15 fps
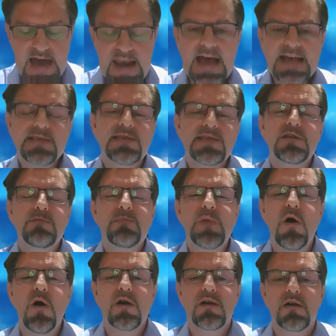And ASEAN
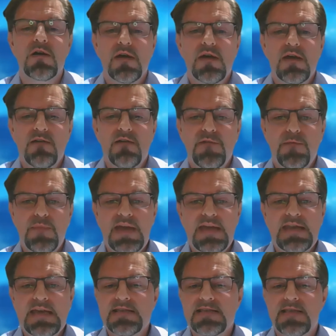bloc, for
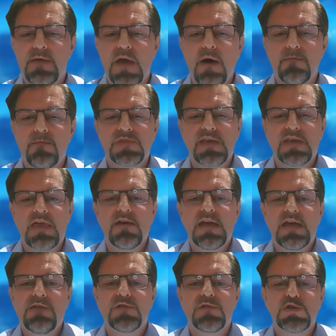me, needs to come together
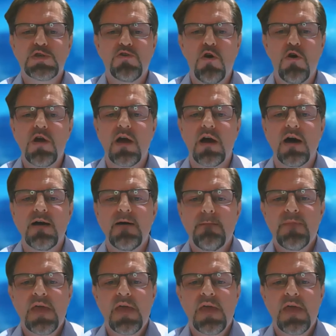even stronger.